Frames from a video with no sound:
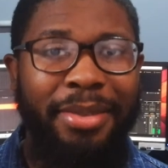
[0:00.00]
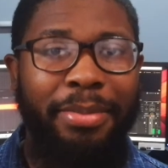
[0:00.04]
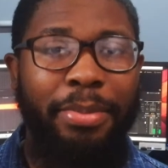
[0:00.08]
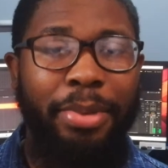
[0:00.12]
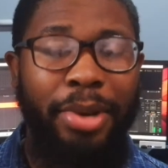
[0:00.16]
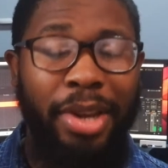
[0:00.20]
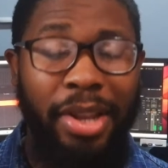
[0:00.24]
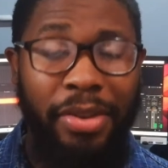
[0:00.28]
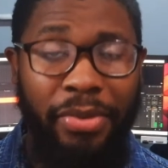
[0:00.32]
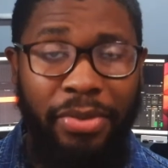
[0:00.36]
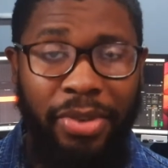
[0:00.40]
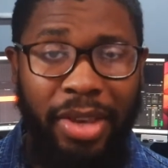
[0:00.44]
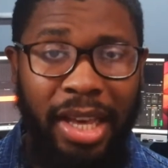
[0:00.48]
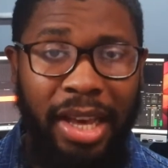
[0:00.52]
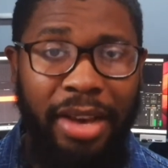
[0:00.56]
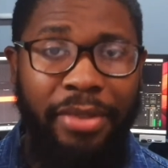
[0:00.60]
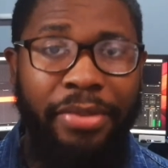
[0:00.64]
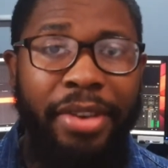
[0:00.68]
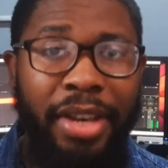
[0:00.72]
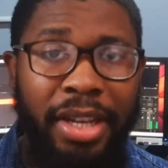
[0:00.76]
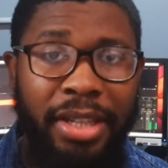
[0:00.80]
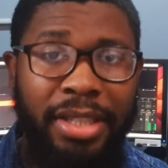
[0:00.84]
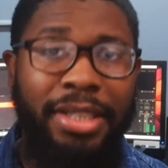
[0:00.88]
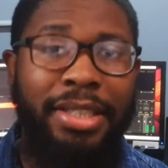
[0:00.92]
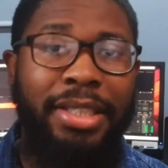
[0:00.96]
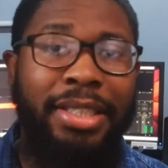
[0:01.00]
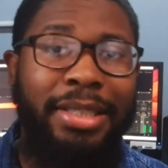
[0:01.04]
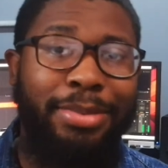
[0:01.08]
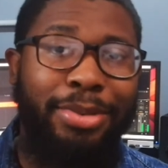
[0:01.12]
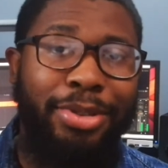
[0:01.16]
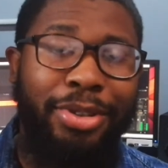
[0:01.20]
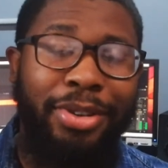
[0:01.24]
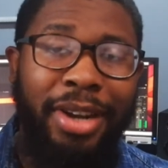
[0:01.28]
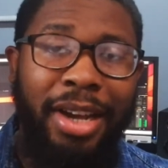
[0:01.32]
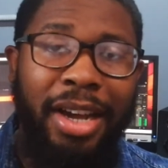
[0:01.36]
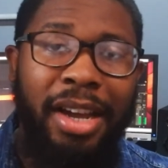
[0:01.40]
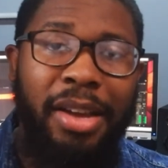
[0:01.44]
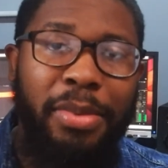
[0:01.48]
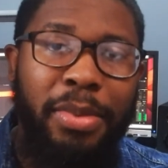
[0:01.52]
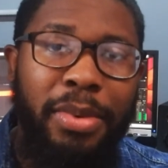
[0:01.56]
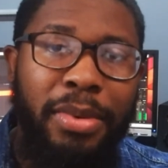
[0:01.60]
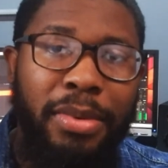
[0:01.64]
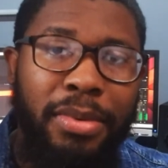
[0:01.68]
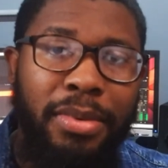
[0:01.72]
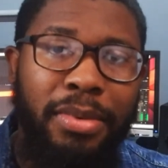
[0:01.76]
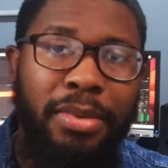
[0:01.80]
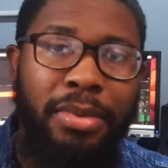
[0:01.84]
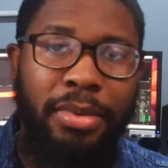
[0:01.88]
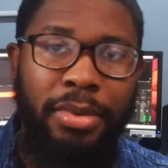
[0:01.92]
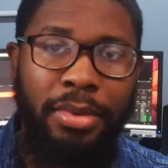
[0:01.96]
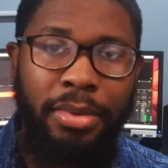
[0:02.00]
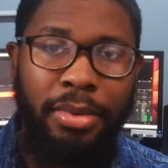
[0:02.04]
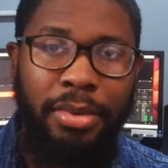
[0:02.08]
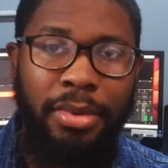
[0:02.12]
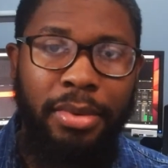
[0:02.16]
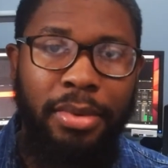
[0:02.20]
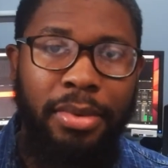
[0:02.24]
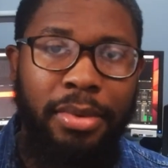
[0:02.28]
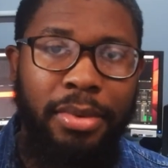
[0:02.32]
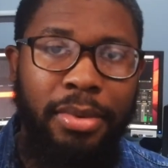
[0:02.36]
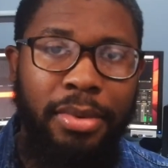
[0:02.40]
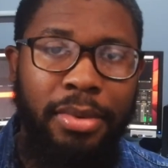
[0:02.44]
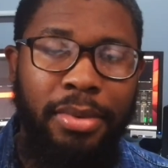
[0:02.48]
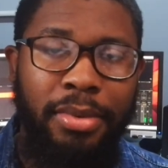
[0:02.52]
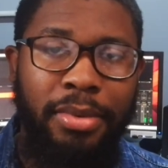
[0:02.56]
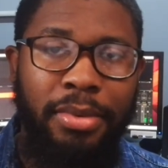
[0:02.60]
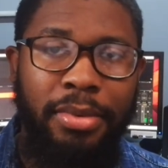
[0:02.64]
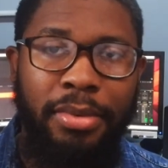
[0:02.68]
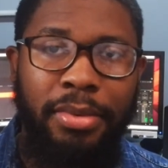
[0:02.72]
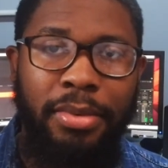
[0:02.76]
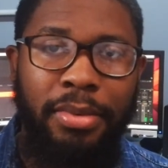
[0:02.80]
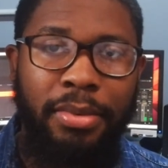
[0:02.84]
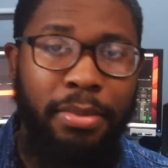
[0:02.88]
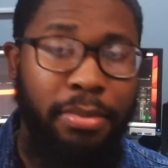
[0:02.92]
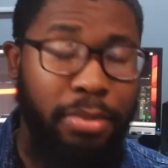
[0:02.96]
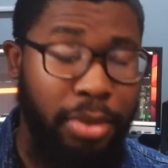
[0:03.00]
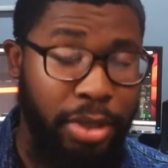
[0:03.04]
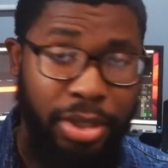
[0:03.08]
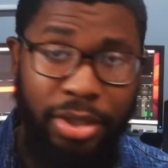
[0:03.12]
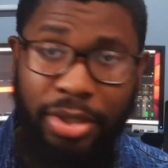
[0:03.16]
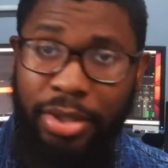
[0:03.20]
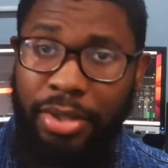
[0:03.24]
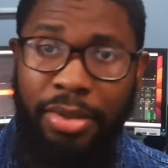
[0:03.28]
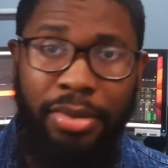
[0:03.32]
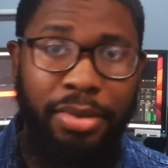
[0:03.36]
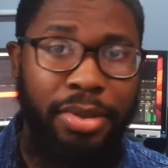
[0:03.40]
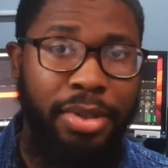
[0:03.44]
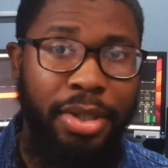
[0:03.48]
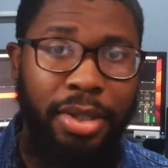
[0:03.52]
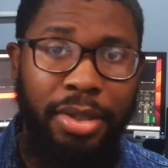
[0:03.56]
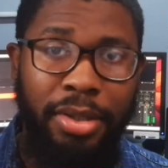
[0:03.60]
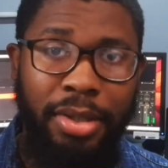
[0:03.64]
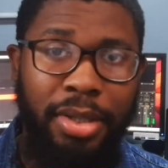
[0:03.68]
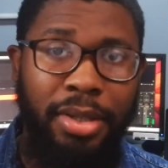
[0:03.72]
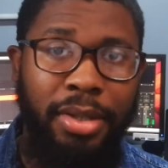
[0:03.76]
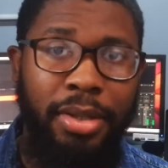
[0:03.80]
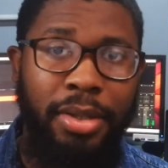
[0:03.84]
but if you have yet to subscribe, please do so.